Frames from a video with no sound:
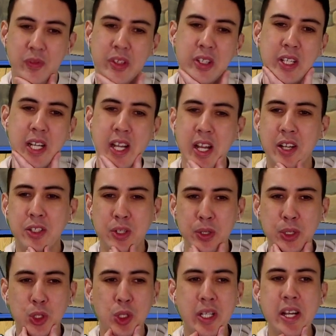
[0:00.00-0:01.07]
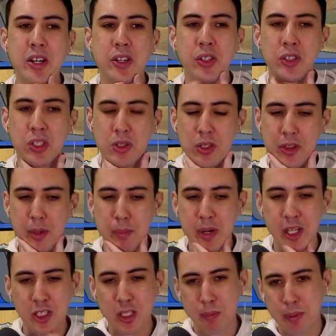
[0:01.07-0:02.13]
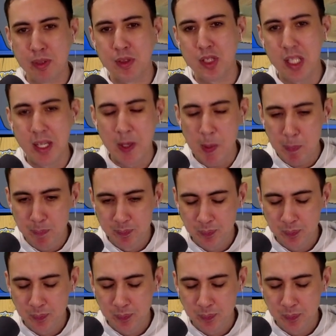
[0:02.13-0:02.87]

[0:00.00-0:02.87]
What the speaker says: Alright, our Dodrios are on the precipice here.